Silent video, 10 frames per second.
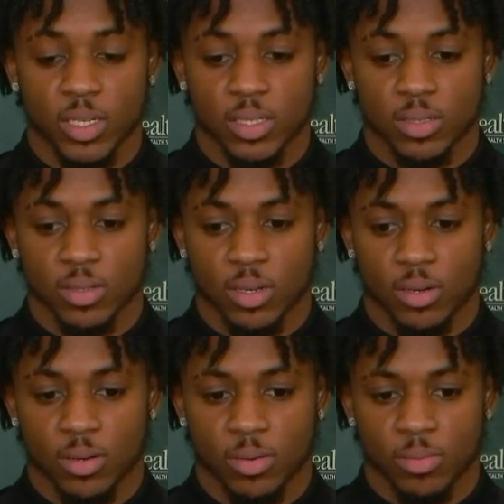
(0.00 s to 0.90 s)
needs.
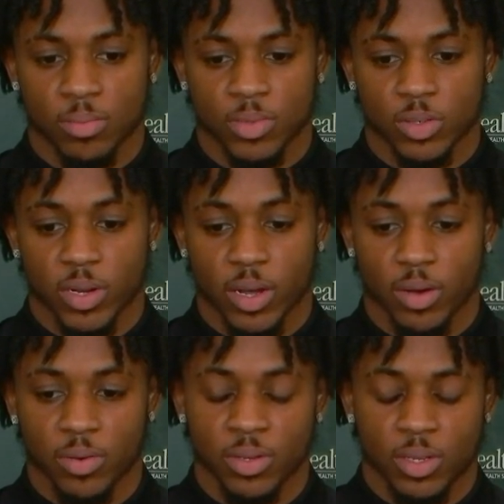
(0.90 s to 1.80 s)
So
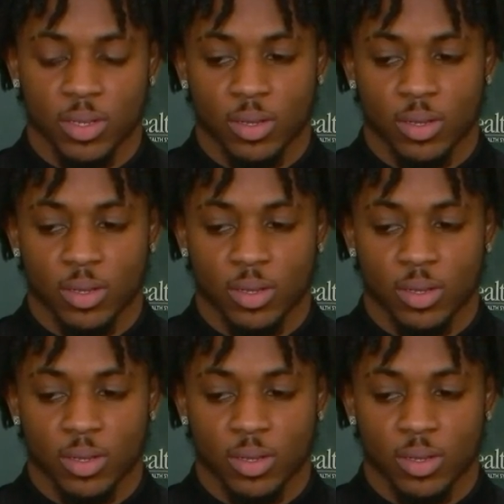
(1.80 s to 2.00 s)
now